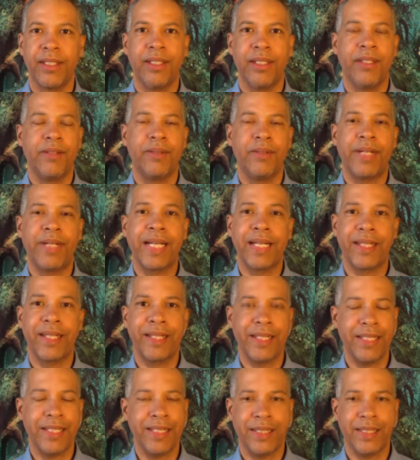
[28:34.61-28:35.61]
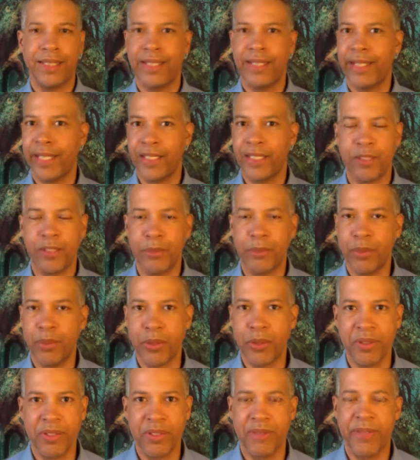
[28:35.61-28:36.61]
The reality is that nature
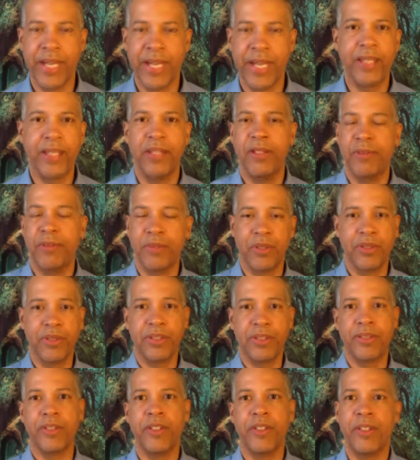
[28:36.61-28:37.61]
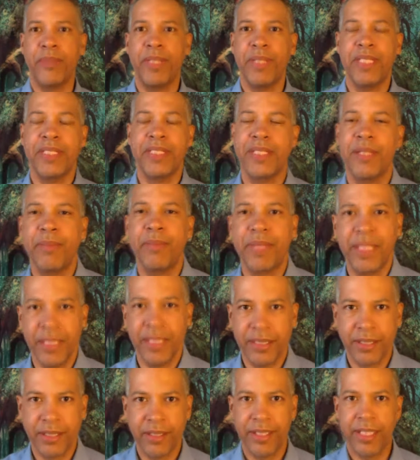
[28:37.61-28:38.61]
abhors a vacuum, so there's going to be something
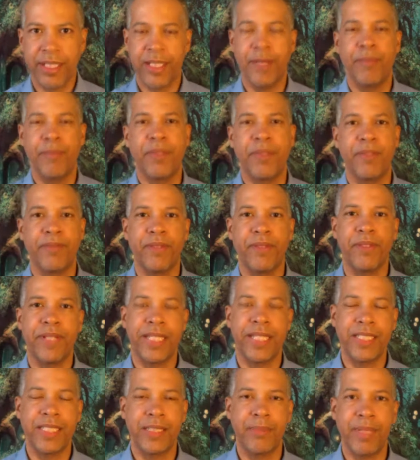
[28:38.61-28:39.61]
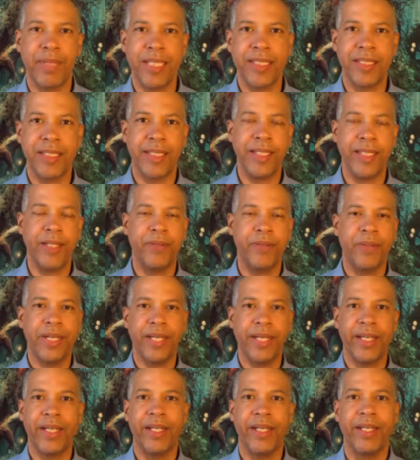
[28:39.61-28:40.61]
that's going to come to fill that space
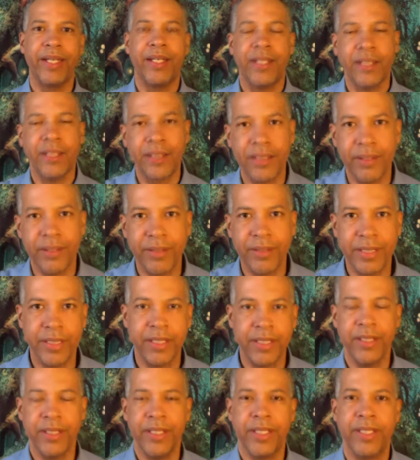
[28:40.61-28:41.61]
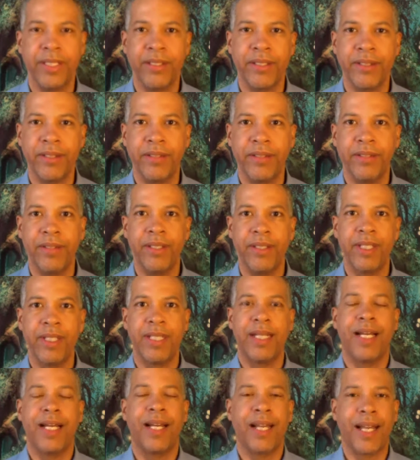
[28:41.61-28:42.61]
anyway. So it's good to
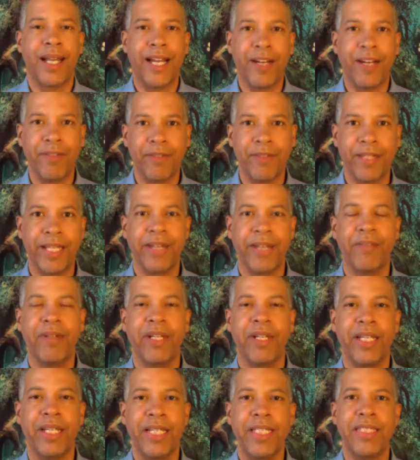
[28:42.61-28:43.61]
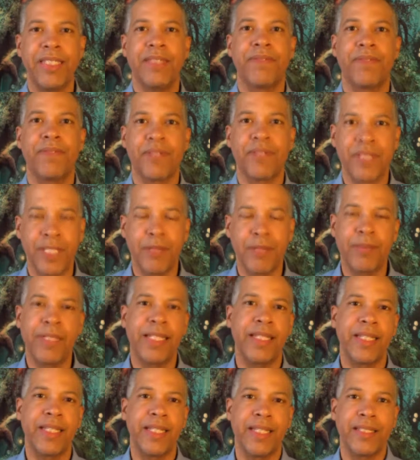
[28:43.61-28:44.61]
allow for that release, for
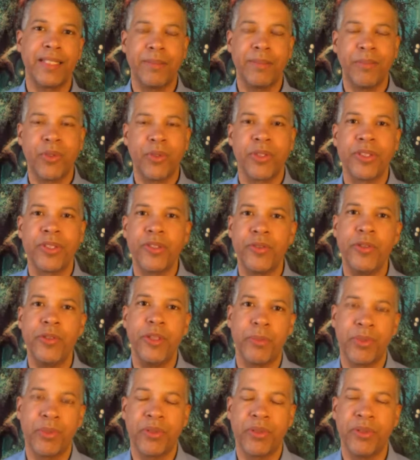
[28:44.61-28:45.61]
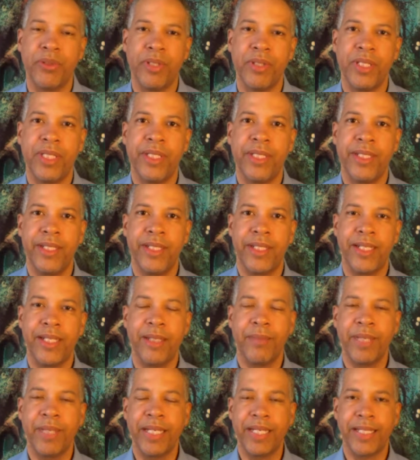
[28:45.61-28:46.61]
something that's more suitable to
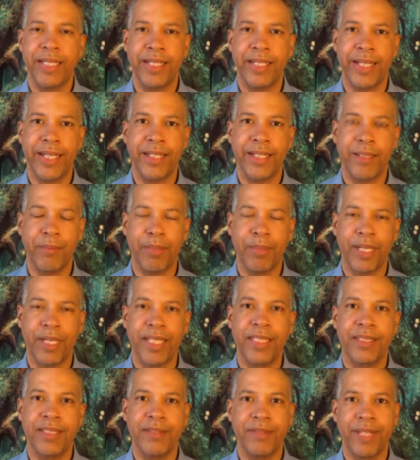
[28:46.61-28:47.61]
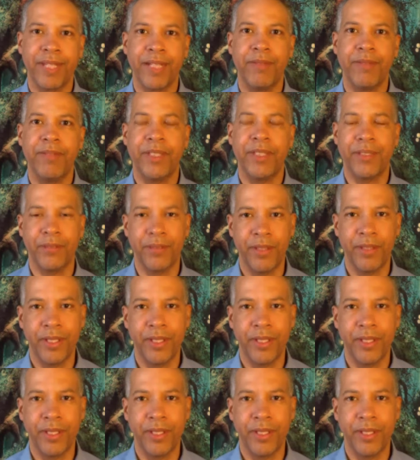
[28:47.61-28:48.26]
come in and take the place of that which